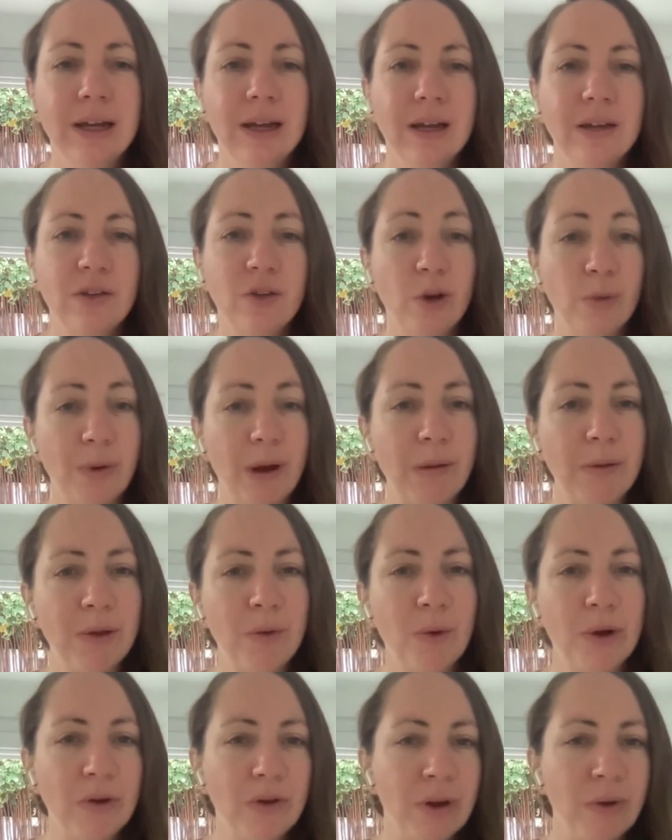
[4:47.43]
So you're probably
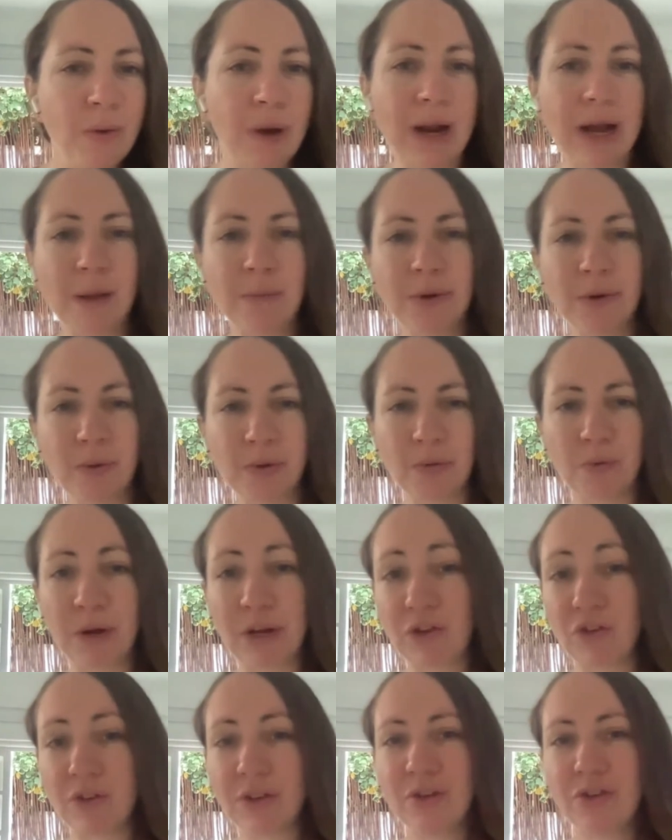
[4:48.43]
wondering what happened with
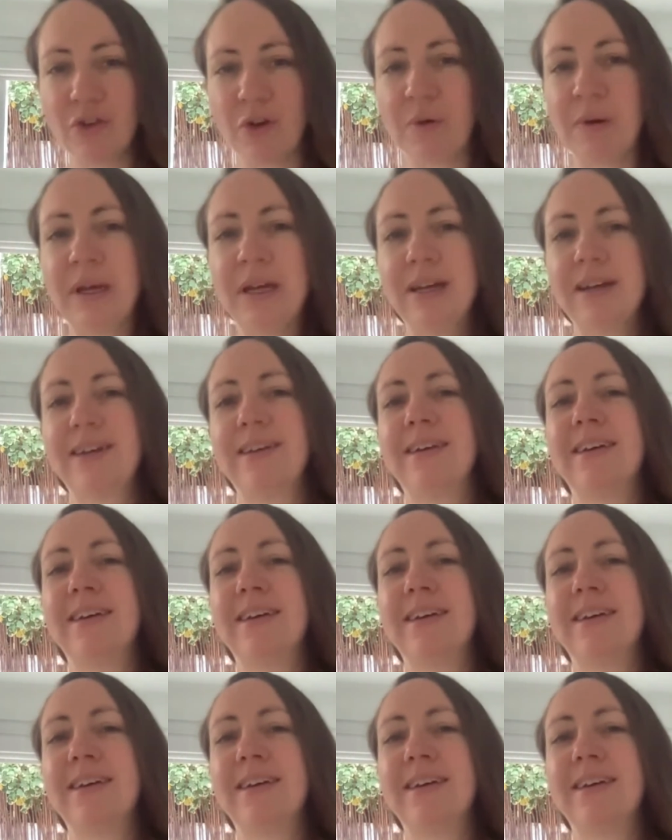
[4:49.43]
Rachel and Joey.